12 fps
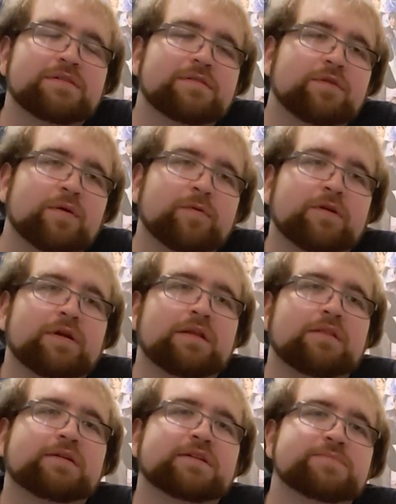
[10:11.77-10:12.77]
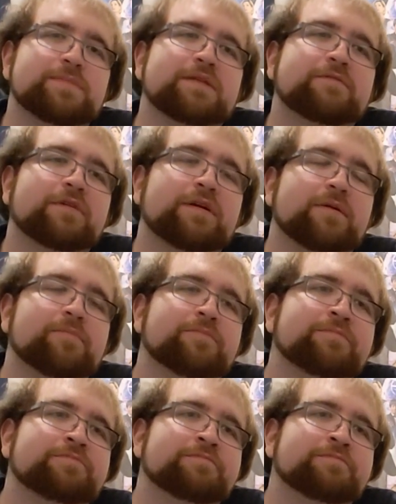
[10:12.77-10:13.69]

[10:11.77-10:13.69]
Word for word: Well, I wonder how long it's been for him.